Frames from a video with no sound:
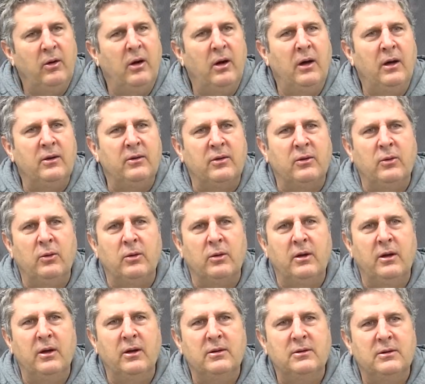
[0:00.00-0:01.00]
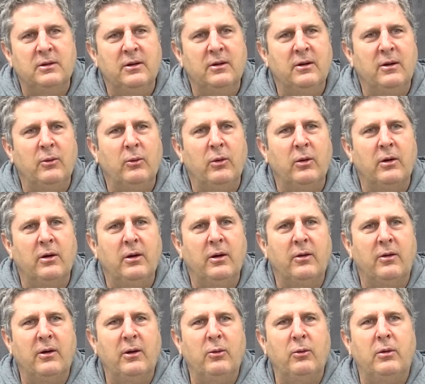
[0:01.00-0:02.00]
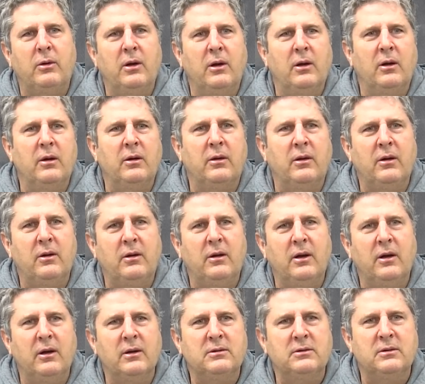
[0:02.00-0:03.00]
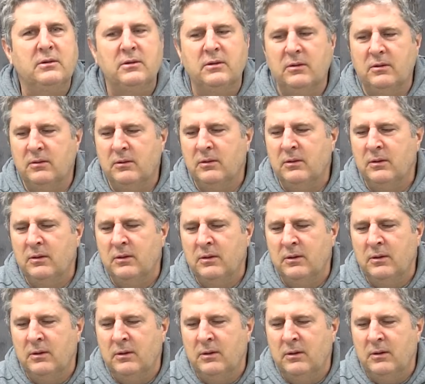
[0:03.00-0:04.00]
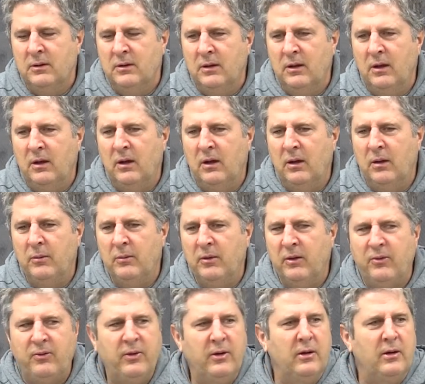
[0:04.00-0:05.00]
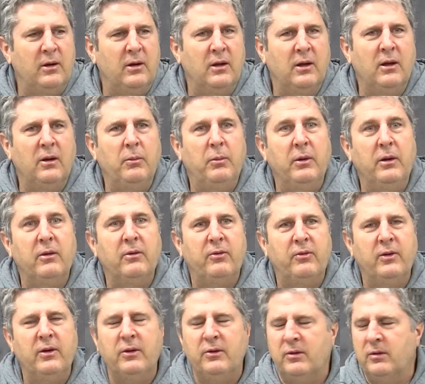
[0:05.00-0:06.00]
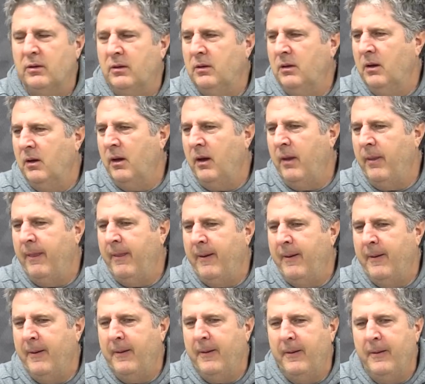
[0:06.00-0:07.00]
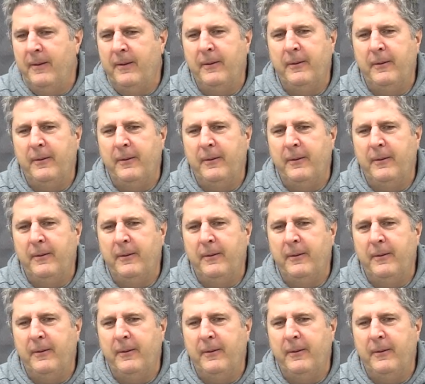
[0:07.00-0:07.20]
high school kid sitting there working at the hotel at the desk, so you feel a little bit official. And then